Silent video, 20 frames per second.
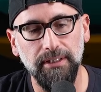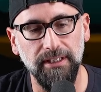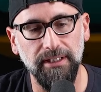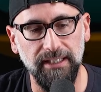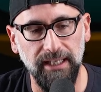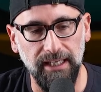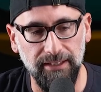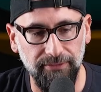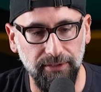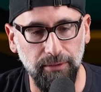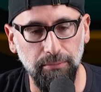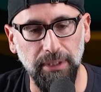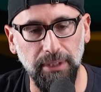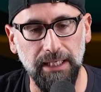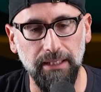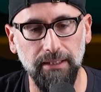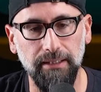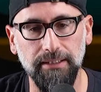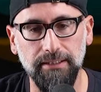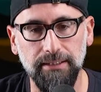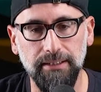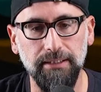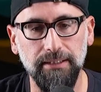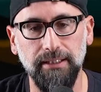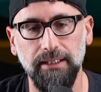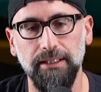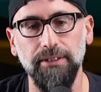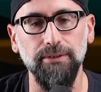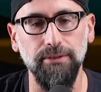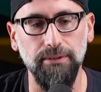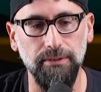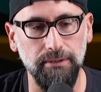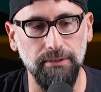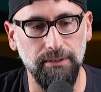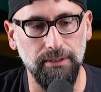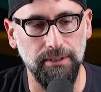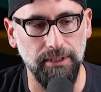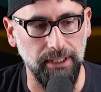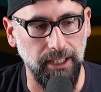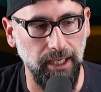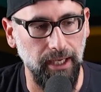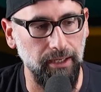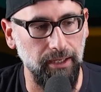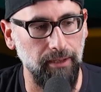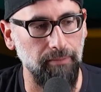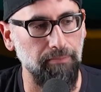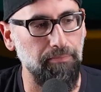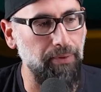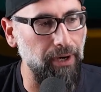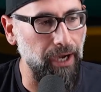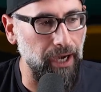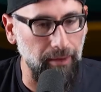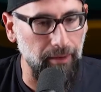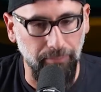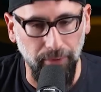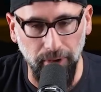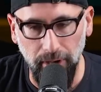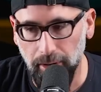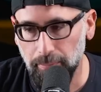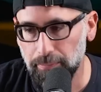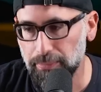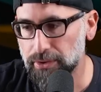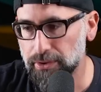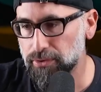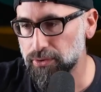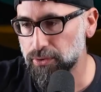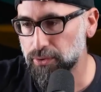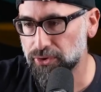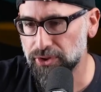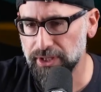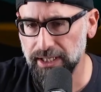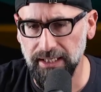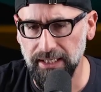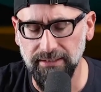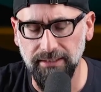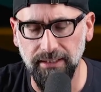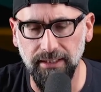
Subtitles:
given me the skills to kind of pop up and do things.